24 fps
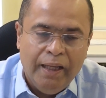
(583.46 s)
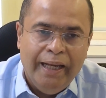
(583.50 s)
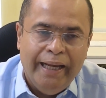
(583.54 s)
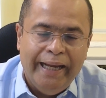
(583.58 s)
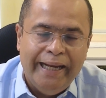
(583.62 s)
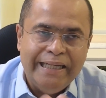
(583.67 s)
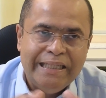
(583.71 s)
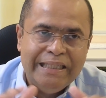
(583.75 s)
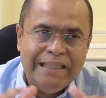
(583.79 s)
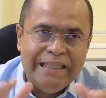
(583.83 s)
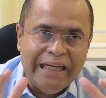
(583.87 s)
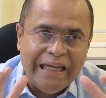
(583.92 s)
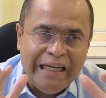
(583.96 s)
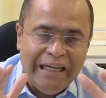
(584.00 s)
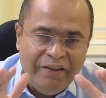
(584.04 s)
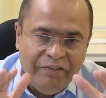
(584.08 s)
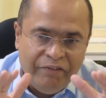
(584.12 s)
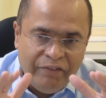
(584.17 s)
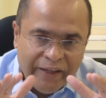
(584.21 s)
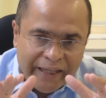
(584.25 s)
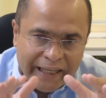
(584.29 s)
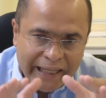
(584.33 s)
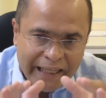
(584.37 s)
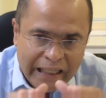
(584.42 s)
It
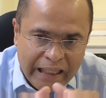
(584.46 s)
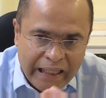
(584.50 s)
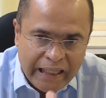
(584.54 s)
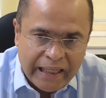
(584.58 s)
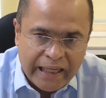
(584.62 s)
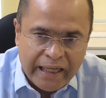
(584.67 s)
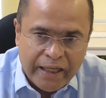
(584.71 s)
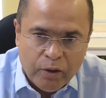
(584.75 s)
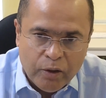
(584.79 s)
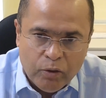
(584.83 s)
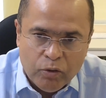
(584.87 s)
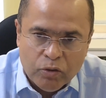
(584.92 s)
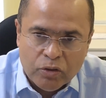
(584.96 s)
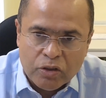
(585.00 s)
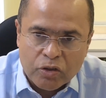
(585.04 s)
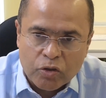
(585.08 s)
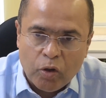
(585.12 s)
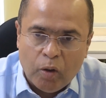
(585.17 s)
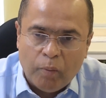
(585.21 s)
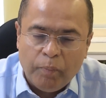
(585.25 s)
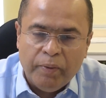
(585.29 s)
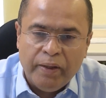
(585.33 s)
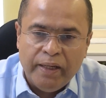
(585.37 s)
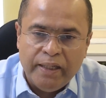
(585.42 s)
significantly reduces
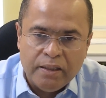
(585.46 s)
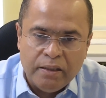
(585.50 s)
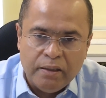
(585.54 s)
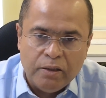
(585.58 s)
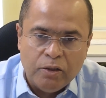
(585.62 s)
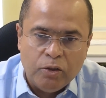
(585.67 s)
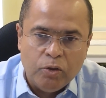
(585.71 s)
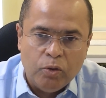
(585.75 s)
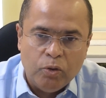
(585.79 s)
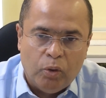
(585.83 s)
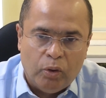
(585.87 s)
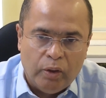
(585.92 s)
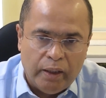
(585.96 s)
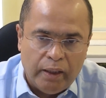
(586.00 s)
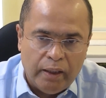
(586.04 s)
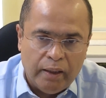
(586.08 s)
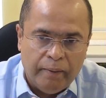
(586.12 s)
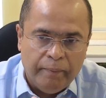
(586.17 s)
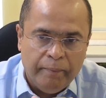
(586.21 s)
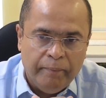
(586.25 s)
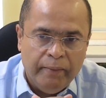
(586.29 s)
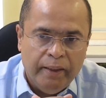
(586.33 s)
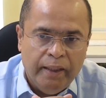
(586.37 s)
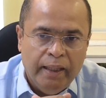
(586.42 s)
operational toil.
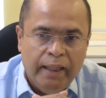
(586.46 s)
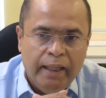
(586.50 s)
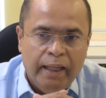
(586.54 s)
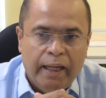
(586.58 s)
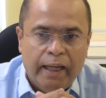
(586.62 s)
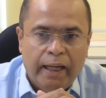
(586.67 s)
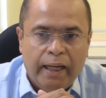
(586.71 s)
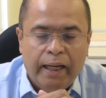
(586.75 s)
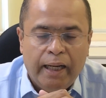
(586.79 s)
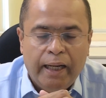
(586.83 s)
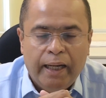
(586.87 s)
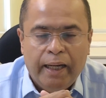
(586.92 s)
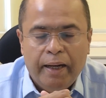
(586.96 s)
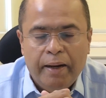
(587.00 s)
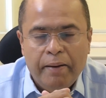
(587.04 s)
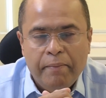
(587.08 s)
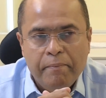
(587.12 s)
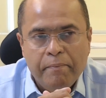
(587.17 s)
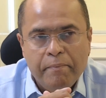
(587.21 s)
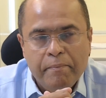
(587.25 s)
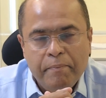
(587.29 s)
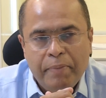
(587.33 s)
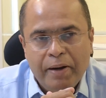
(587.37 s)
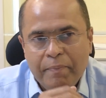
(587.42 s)

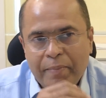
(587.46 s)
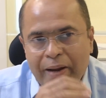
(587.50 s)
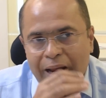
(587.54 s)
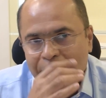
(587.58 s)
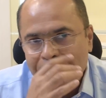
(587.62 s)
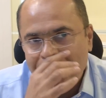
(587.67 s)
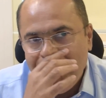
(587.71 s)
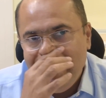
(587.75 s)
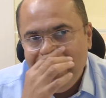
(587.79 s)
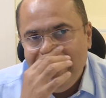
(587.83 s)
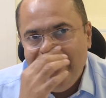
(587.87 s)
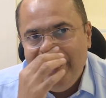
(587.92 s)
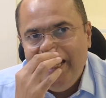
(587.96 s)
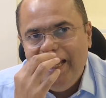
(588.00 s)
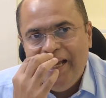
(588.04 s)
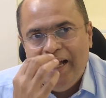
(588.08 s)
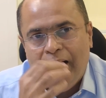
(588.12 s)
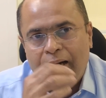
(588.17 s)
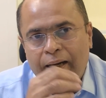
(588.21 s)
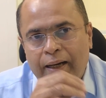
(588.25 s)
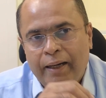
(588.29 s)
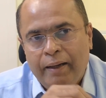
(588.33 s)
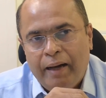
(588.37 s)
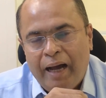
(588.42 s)
But maybe
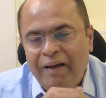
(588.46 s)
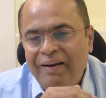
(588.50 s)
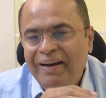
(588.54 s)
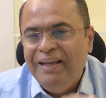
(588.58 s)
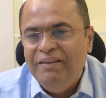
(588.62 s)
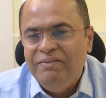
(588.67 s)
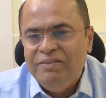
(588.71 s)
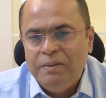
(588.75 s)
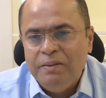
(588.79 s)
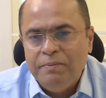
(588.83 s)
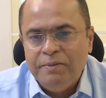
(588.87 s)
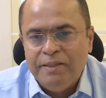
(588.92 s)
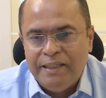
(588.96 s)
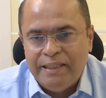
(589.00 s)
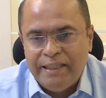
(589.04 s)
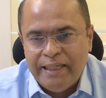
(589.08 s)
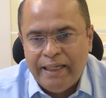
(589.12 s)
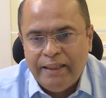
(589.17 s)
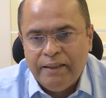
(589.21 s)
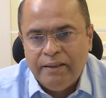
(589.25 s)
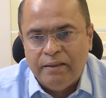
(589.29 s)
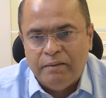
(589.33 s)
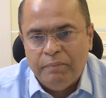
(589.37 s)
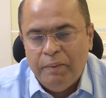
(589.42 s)
I'll give some
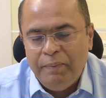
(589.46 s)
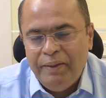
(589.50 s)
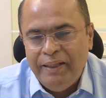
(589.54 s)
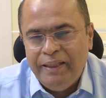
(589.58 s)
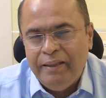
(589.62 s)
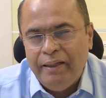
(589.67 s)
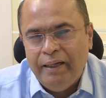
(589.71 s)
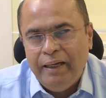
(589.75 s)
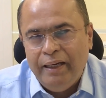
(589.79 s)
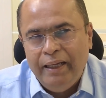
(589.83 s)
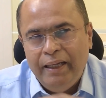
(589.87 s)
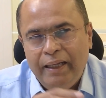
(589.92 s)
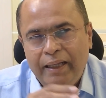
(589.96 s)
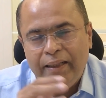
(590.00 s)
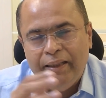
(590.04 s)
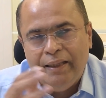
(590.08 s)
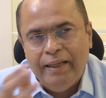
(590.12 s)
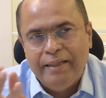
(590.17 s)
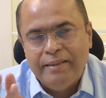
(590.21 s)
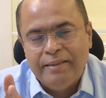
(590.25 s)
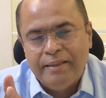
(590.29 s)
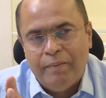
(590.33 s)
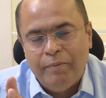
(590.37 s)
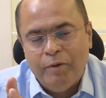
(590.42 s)
suggestions. Maybe three
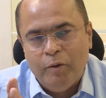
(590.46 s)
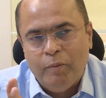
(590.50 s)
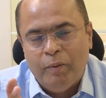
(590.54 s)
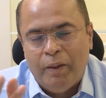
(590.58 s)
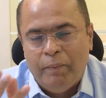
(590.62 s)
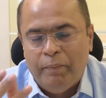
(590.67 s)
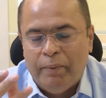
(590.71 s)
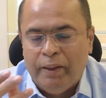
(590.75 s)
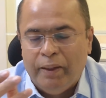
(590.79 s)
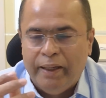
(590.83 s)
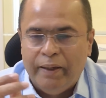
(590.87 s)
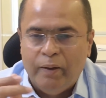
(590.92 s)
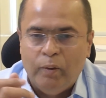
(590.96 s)
things come to my mind.